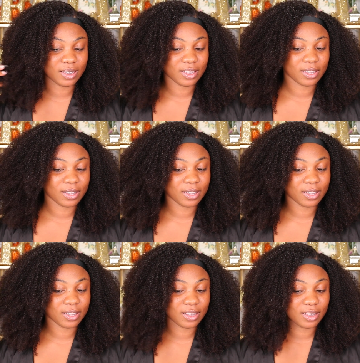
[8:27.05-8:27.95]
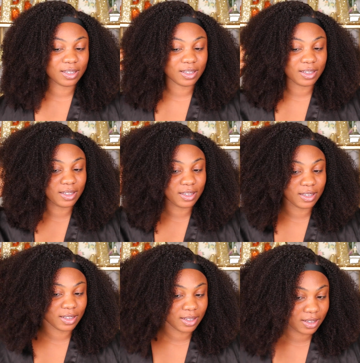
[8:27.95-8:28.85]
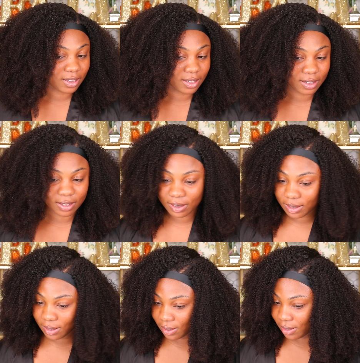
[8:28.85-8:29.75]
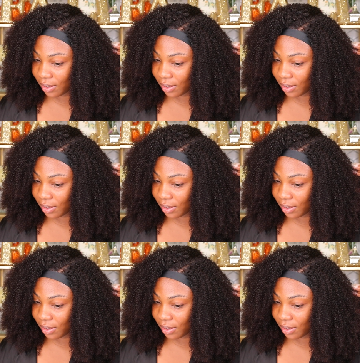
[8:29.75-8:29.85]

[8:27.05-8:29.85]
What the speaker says: Nothing is said.